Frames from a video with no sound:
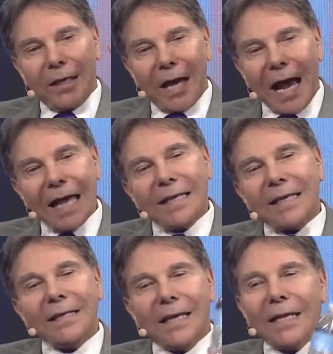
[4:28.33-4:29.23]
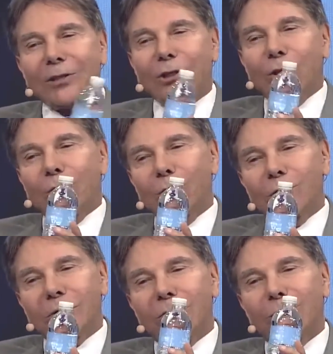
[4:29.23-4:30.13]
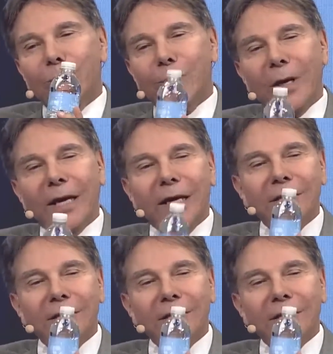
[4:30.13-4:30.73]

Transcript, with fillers: I can get you to pay